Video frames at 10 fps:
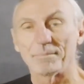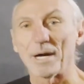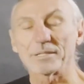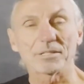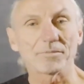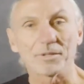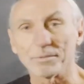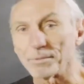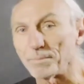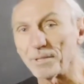Boxes
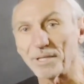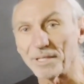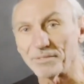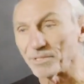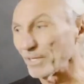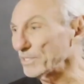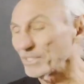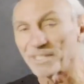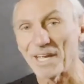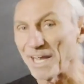filled with building
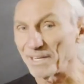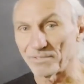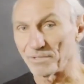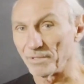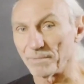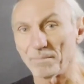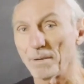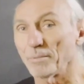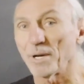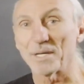insulation can't do it.
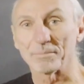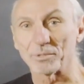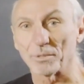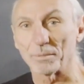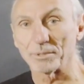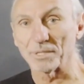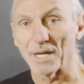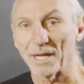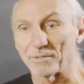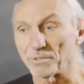Membrane absorbers
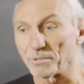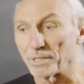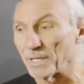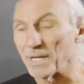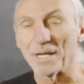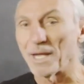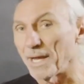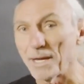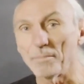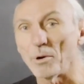can't do it.
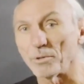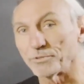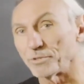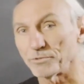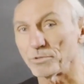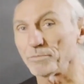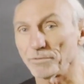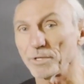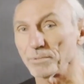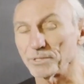Helmholtz are too
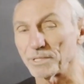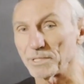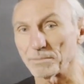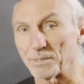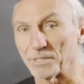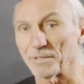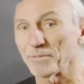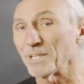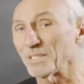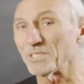frequency
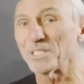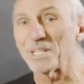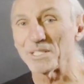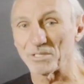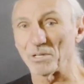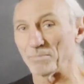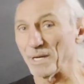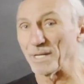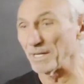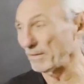specific, and you need so
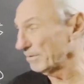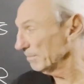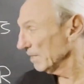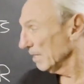many of them.